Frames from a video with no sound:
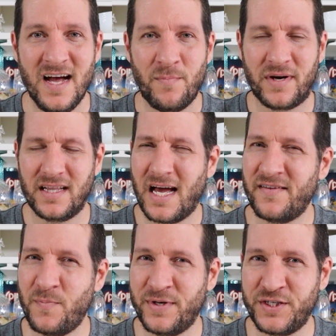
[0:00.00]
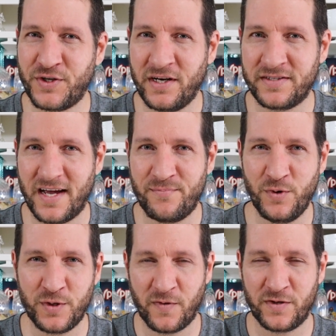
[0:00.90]
But a lot of the pin traders have
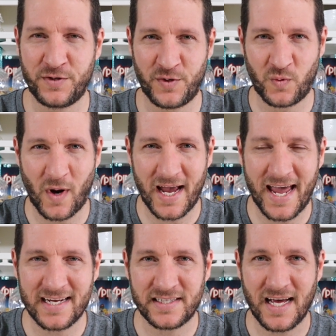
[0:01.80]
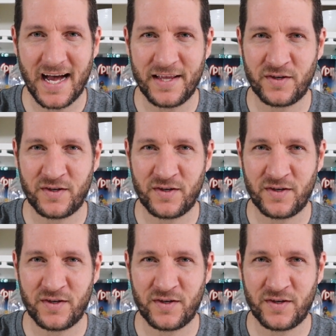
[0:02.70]
moved over to the right hand side.